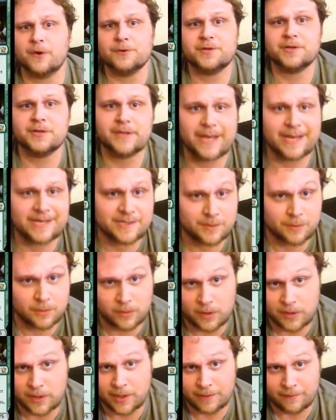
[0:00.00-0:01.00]
devotion decks that
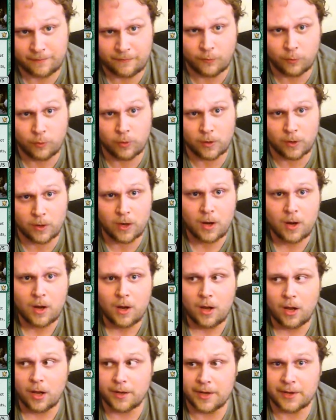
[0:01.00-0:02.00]
are looking for
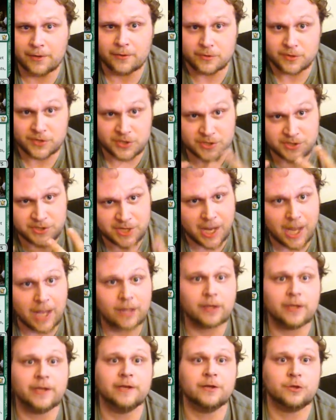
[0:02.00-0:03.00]
another
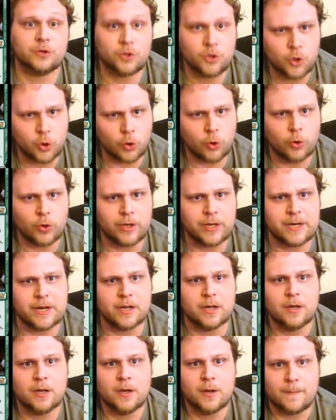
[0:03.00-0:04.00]
solid,
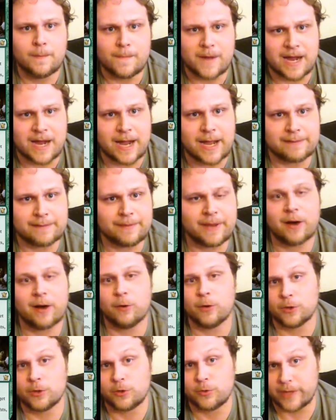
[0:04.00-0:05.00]
good, high
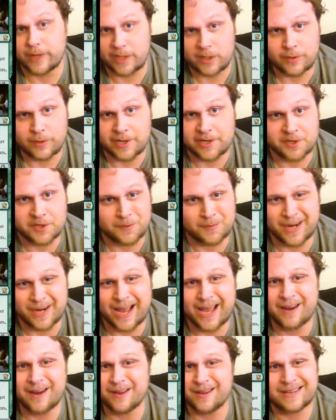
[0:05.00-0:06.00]
powered green creature, but
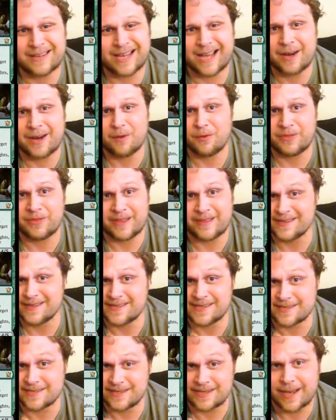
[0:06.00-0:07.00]
I don't think
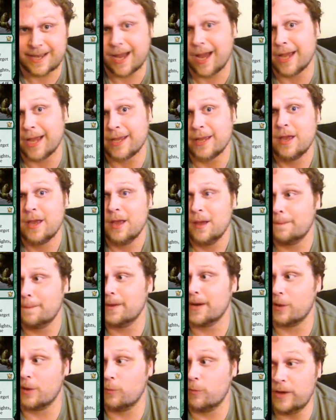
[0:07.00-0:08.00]
this is the guy.
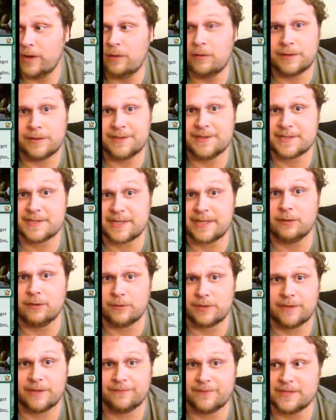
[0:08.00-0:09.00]
But I will in
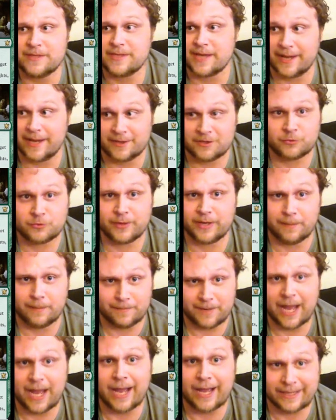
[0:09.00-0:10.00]
sealed give this guy a straight
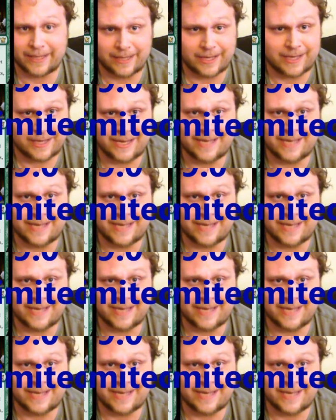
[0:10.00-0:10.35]
up 9.